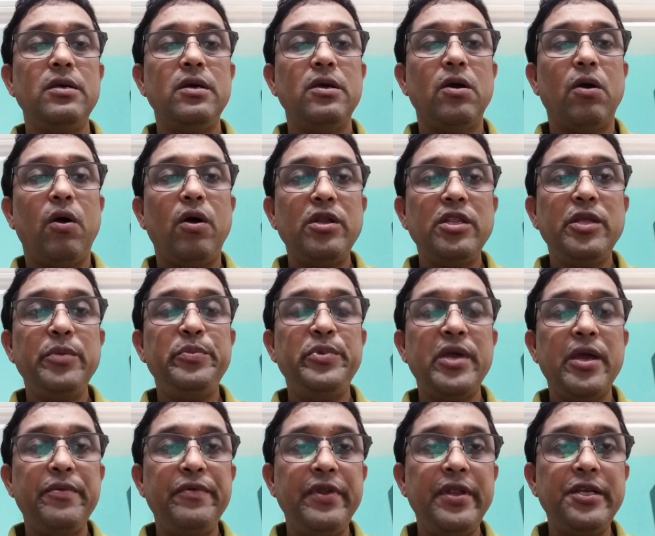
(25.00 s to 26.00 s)
or the
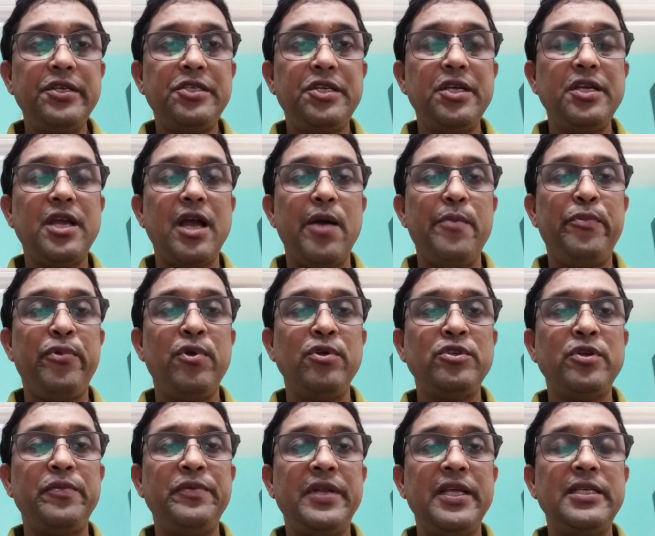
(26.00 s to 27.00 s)
behavioristic
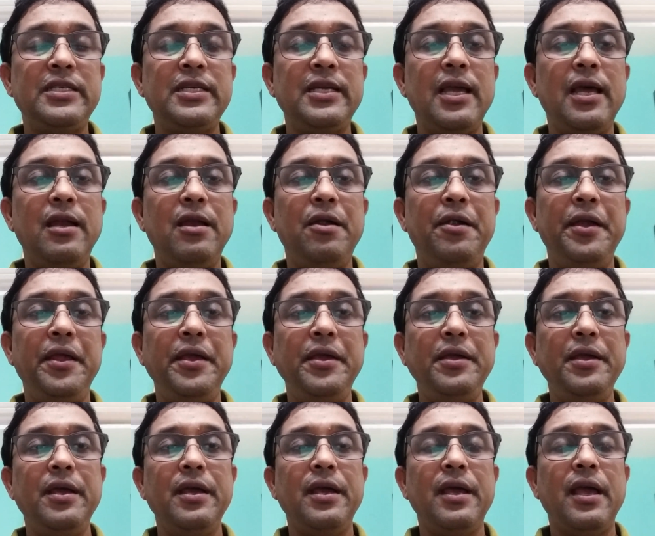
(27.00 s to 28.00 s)
approach of teaching and
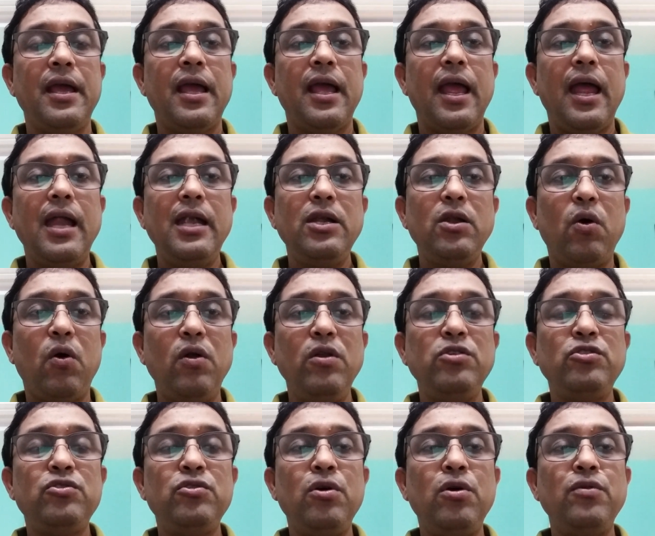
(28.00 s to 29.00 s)
learning, and
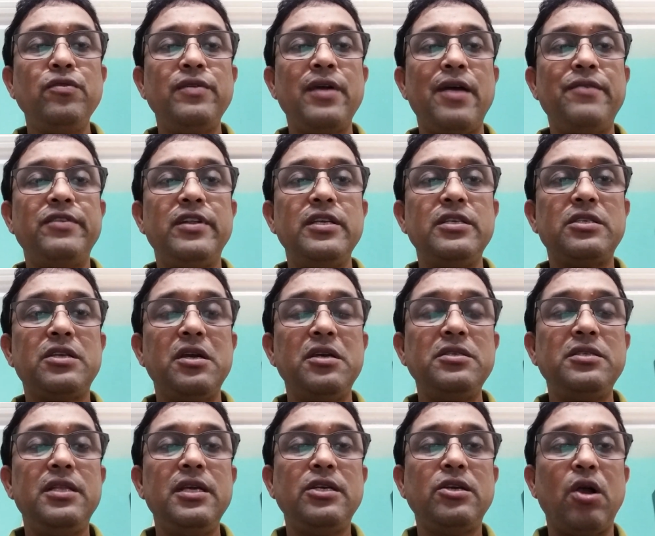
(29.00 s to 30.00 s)
also we have
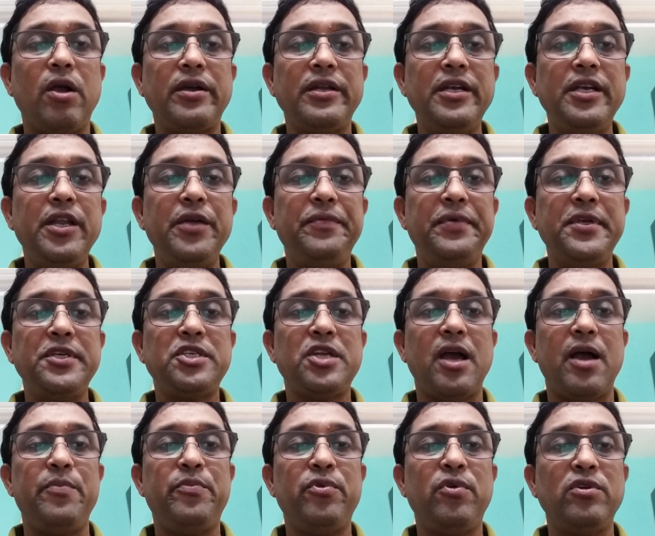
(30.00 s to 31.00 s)
discussed the cognitivist
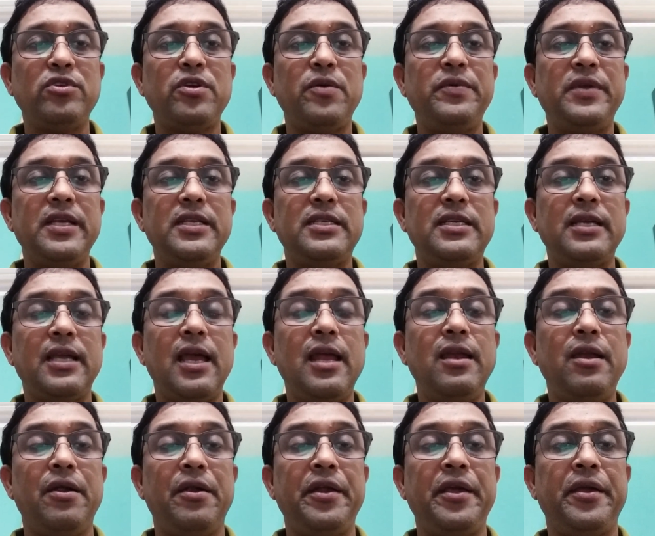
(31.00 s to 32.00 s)
approach of teaching
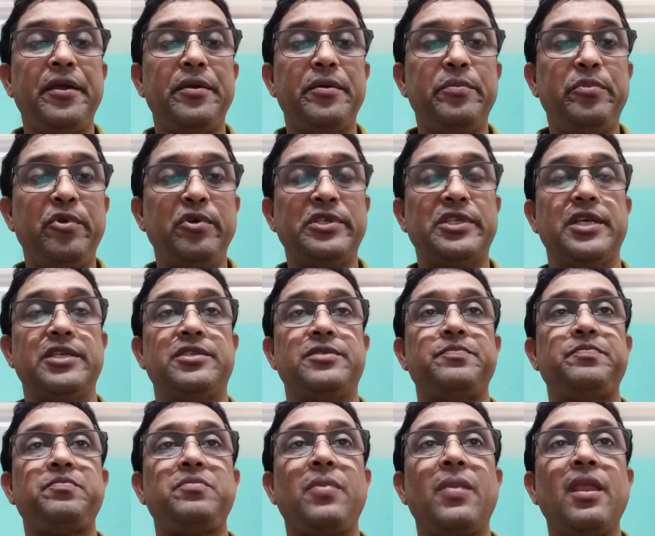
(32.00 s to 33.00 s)
and learning
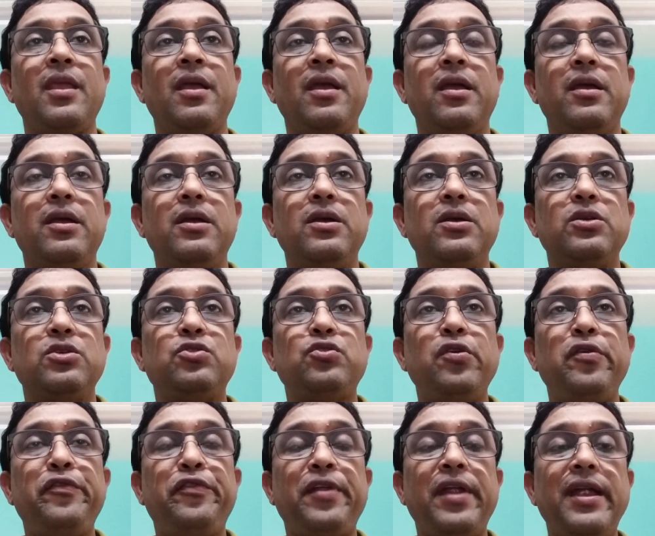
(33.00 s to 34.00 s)
process.
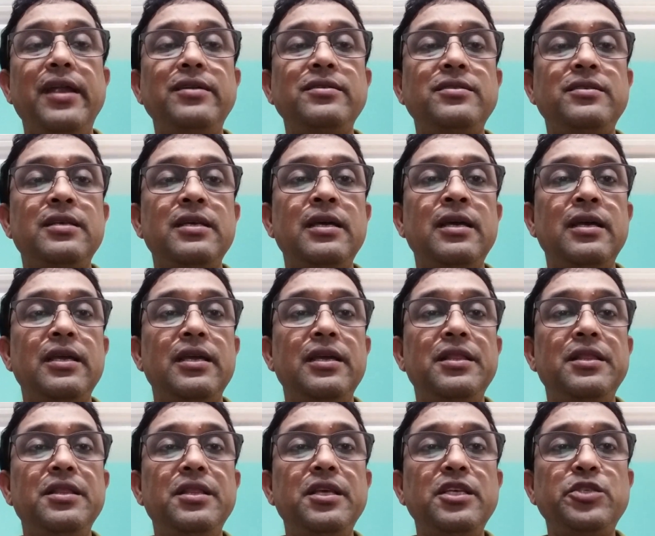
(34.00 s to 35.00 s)
So friends,
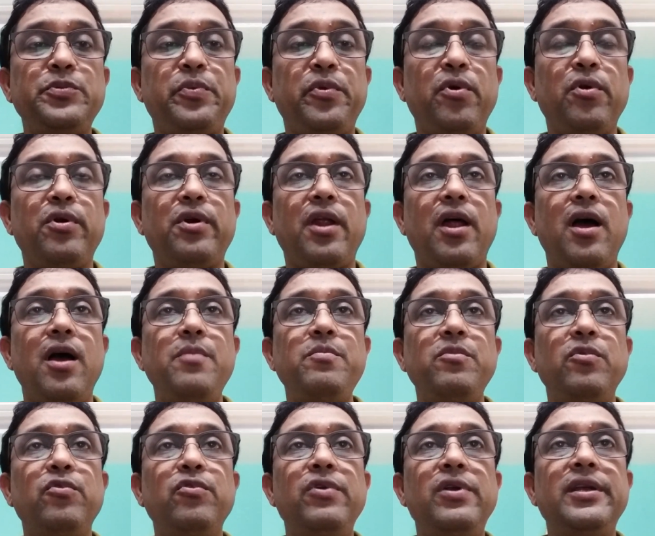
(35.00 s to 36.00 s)
in this
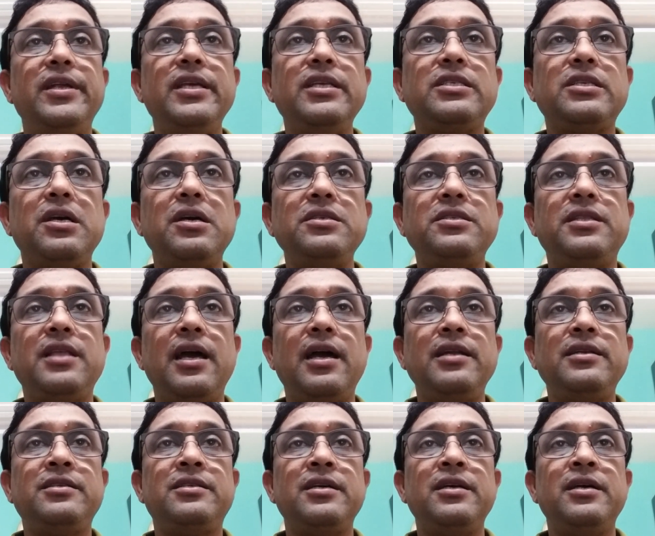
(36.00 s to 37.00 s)
program we will discuss that